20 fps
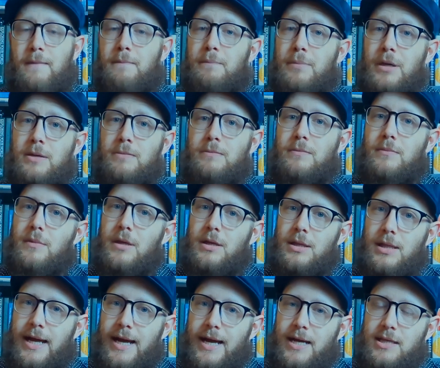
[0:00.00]
But
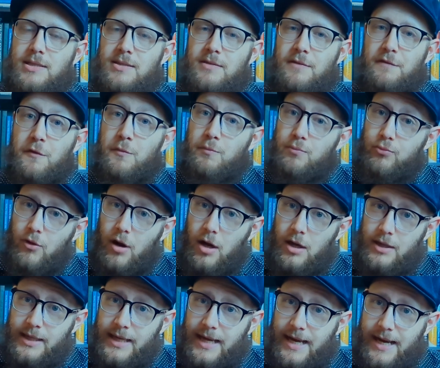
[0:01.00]
alas, for
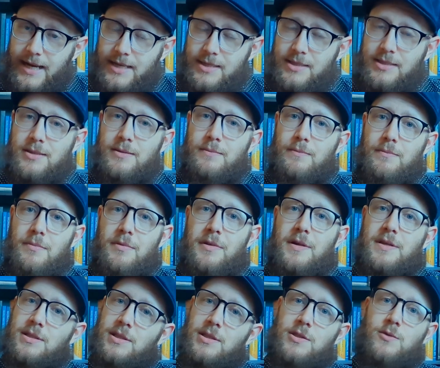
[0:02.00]
broadcast,
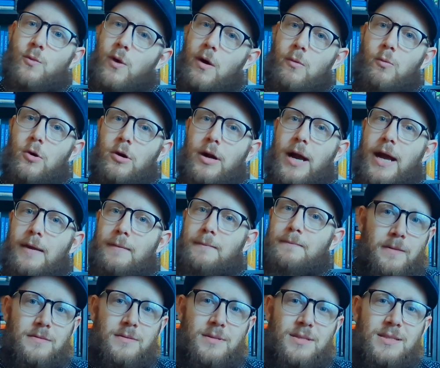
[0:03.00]
this is what we're at.
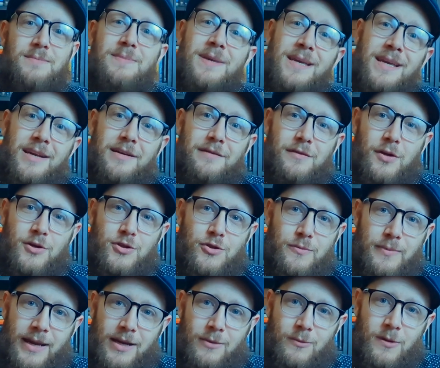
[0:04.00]
Speaking of larger
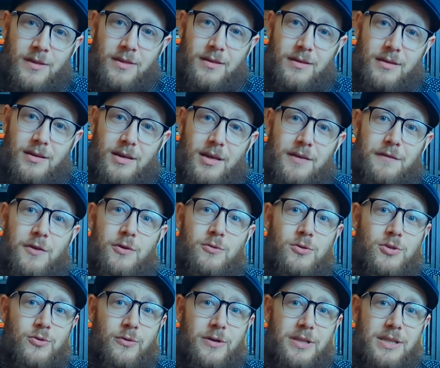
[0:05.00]
bandwidth, if you
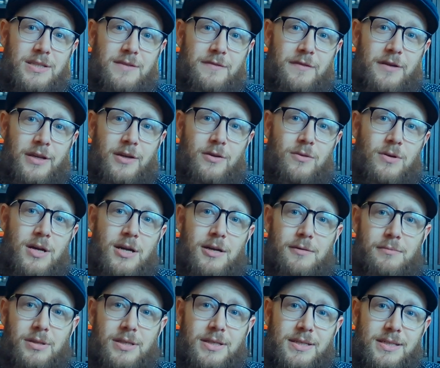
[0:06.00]
enjoyed this video,
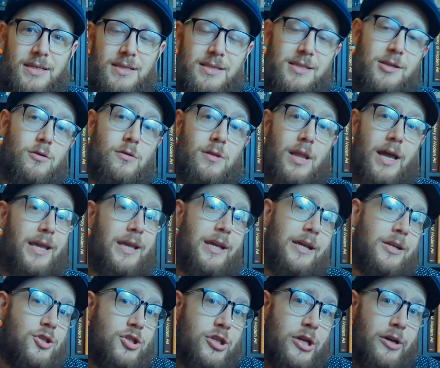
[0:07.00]
please consider
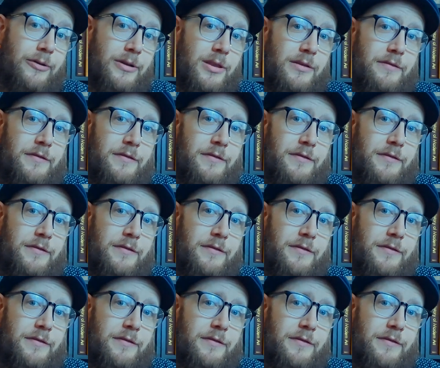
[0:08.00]
liking and sharing the